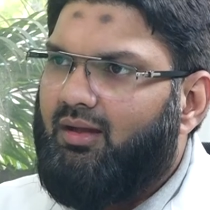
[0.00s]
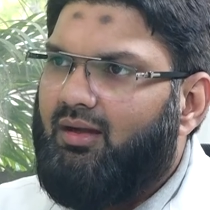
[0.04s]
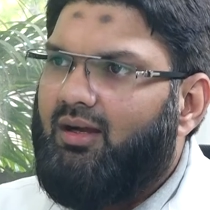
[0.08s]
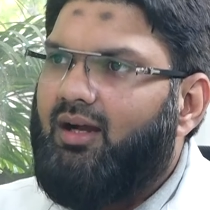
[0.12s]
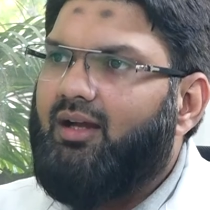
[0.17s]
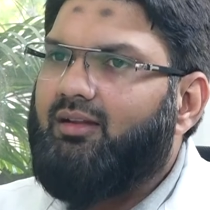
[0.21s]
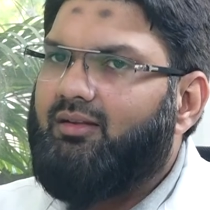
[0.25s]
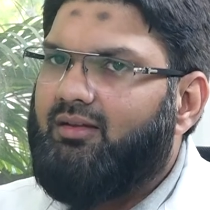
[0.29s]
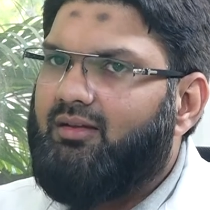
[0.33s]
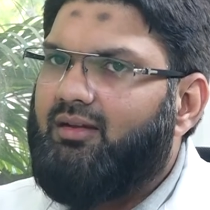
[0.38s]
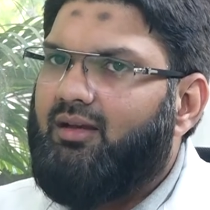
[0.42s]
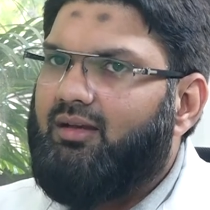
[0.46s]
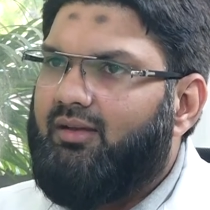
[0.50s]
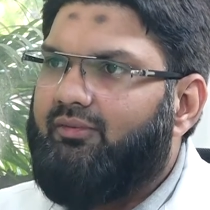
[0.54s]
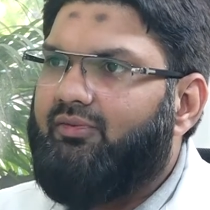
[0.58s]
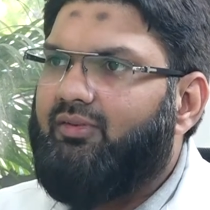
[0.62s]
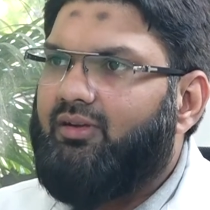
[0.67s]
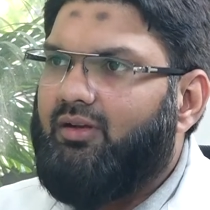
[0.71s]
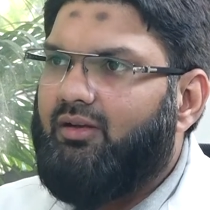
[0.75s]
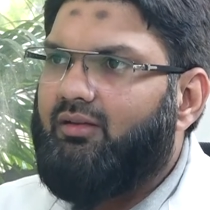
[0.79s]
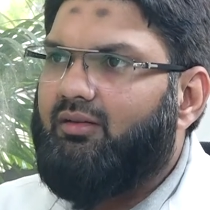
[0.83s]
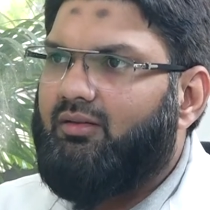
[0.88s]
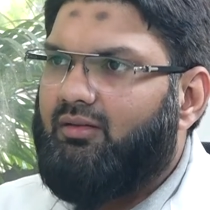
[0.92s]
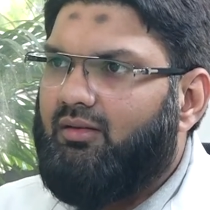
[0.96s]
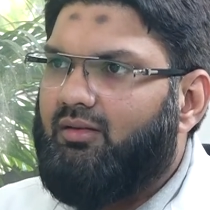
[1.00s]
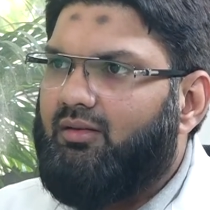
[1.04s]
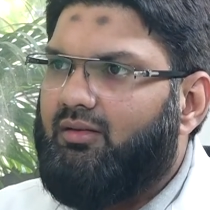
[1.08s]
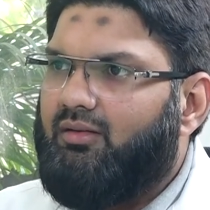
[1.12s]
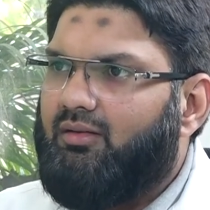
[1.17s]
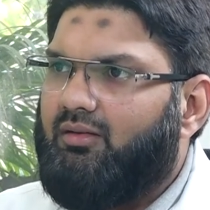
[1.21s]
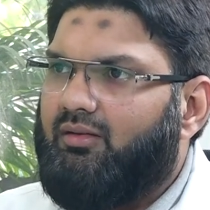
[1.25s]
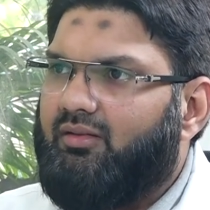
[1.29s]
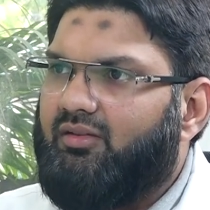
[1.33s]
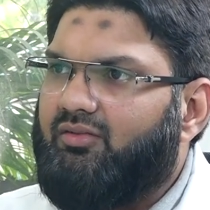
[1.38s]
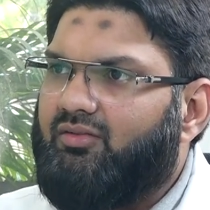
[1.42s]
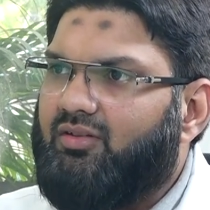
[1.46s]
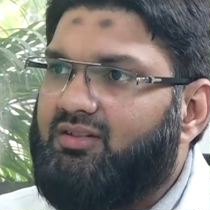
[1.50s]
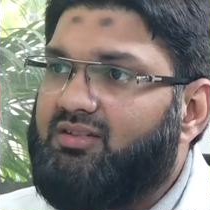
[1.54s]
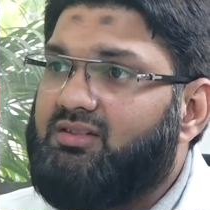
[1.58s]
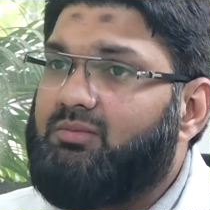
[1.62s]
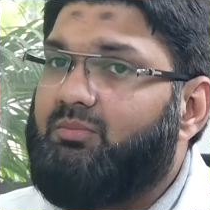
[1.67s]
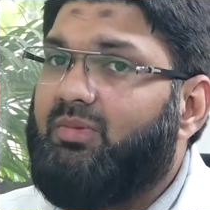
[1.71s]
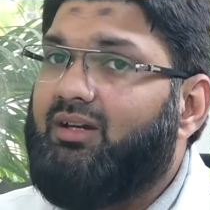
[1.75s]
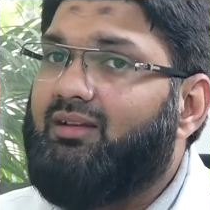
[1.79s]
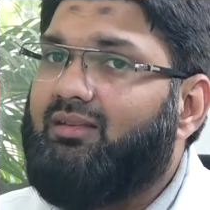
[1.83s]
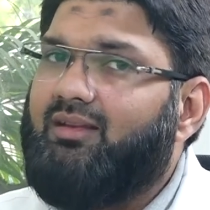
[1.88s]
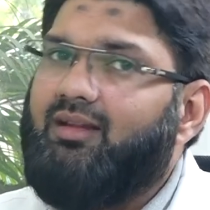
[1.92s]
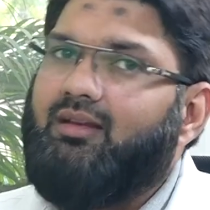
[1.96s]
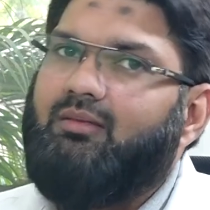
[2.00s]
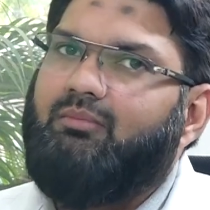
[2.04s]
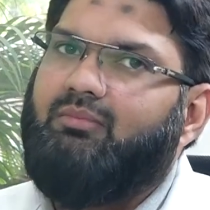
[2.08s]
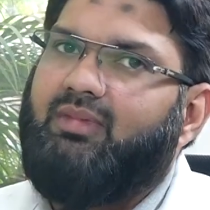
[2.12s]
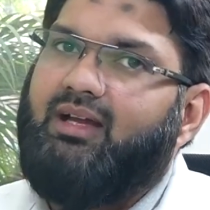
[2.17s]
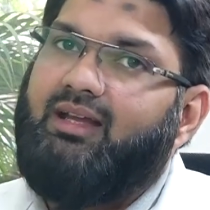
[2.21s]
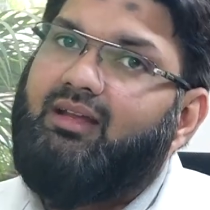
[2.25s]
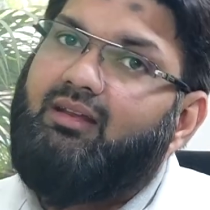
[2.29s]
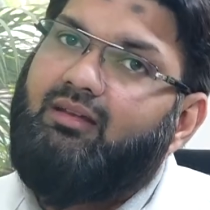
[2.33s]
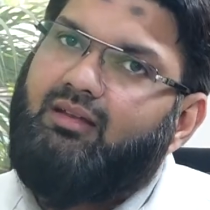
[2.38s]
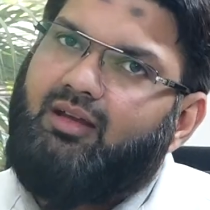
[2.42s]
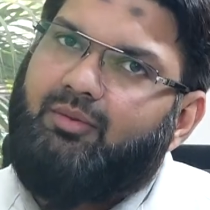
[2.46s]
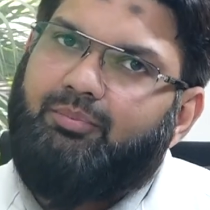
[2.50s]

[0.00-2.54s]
and there are definite results. But then my